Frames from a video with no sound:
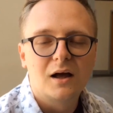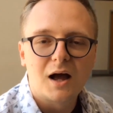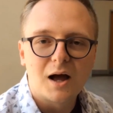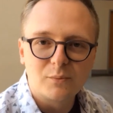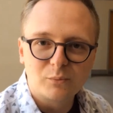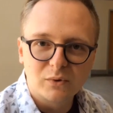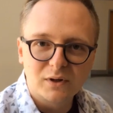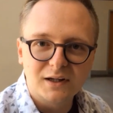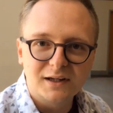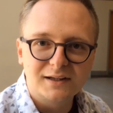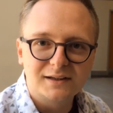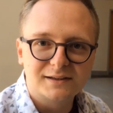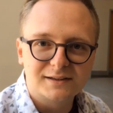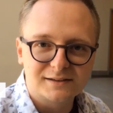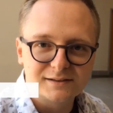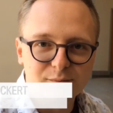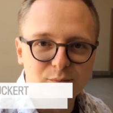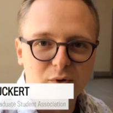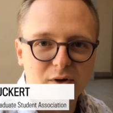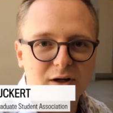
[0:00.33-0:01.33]
I'm really
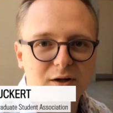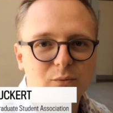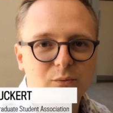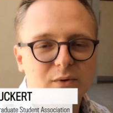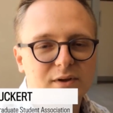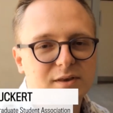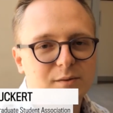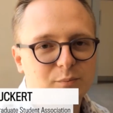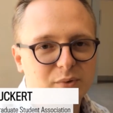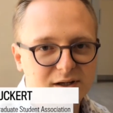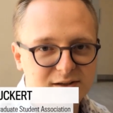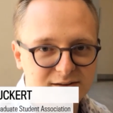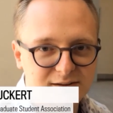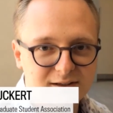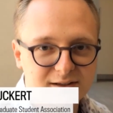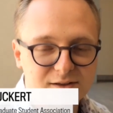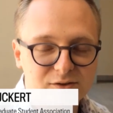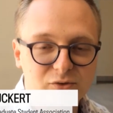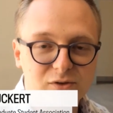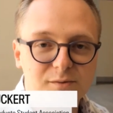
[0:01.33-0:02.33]
disappointed with the
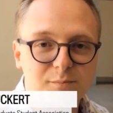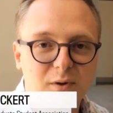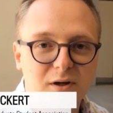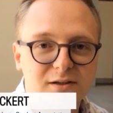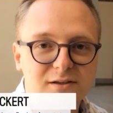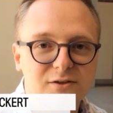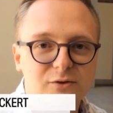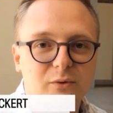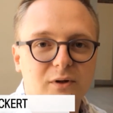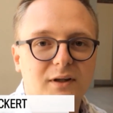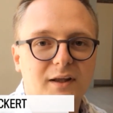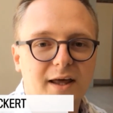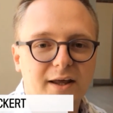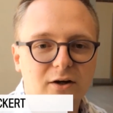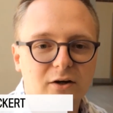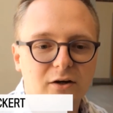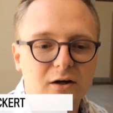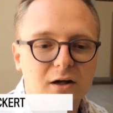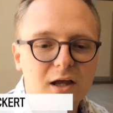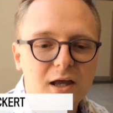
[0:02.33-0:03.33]
president's response to our
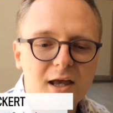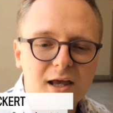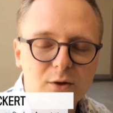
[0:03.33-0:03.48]
letter,